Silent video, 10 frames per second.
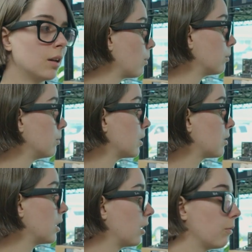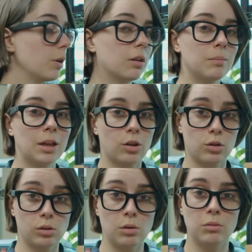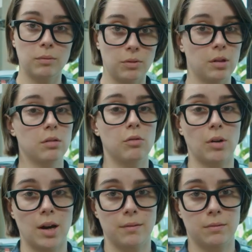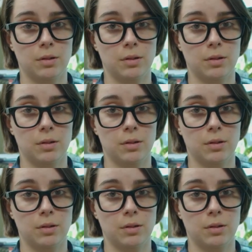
probably seeing if we could make a clone of this drive